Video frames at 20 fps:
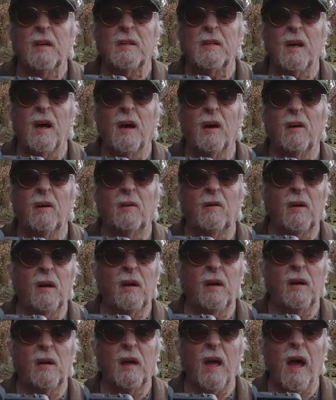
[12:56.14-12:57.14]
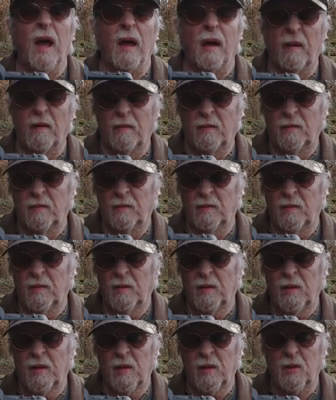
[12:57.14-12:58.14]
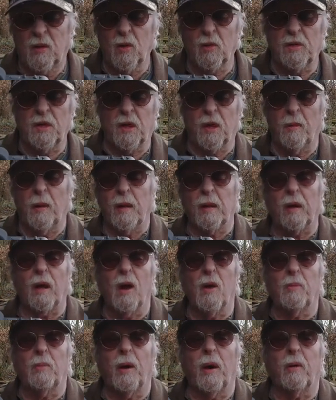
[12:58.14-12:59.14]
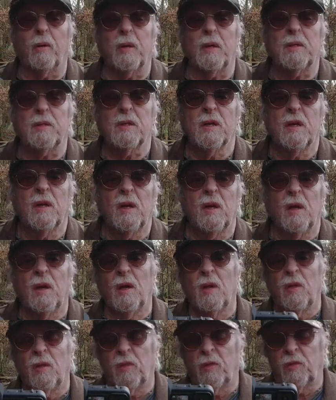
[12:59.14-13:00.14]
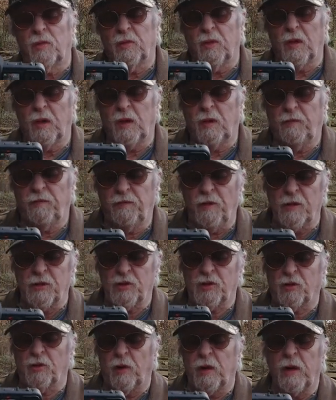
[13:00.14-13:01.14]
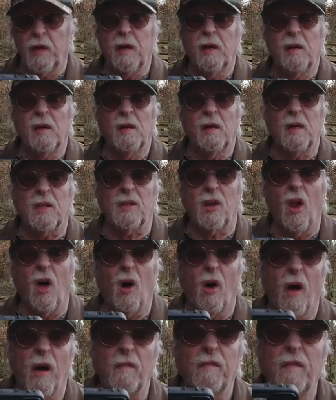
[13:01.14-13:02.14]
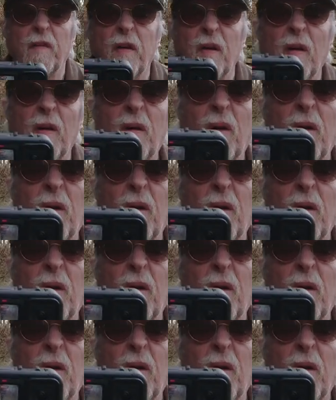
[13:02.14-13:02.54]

so uh, yeah good thing about the GoPro is the front screen is live